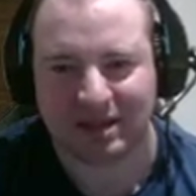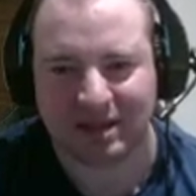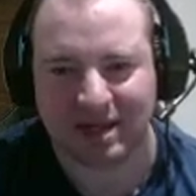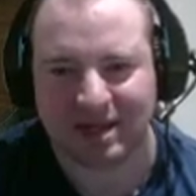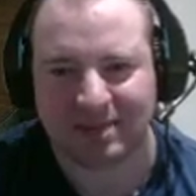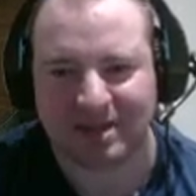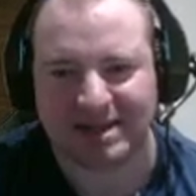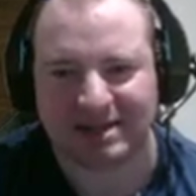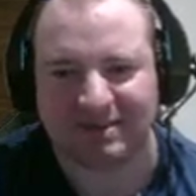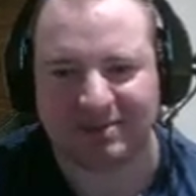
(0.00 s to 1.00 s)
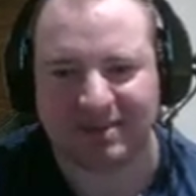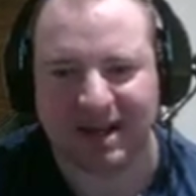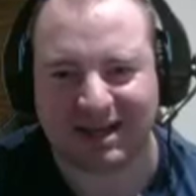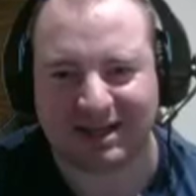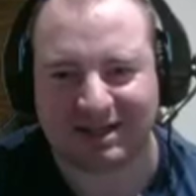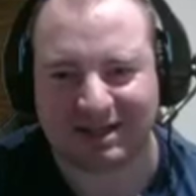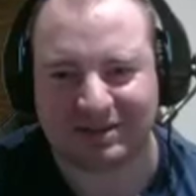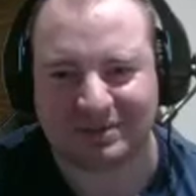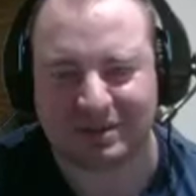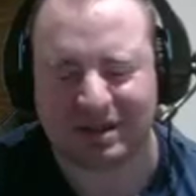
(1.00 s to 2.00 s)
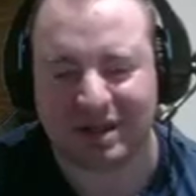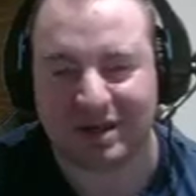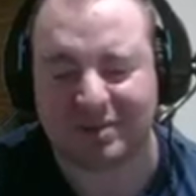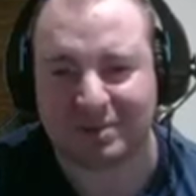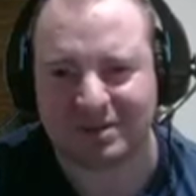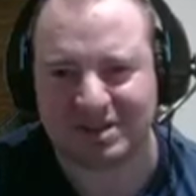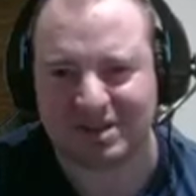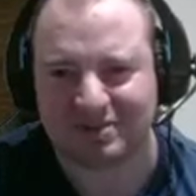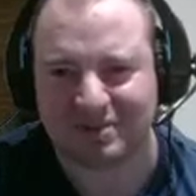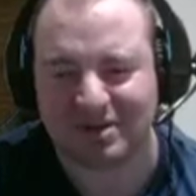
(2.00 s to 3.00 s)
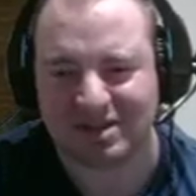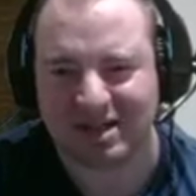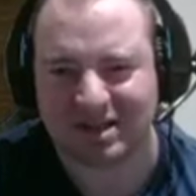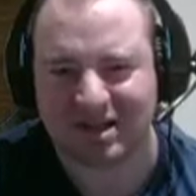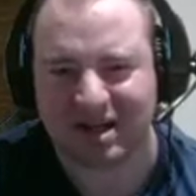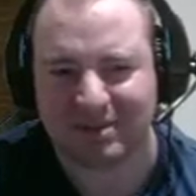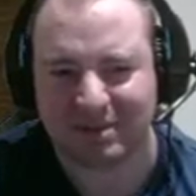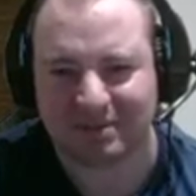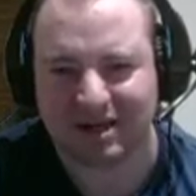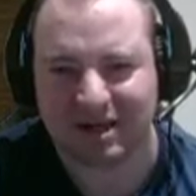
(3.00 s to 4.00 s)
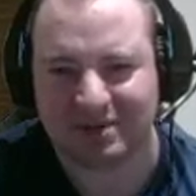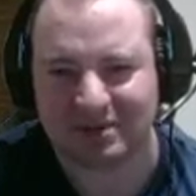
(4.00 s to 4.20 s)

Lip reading: And I basically went back and did all the other boxes whilst that timer ran out.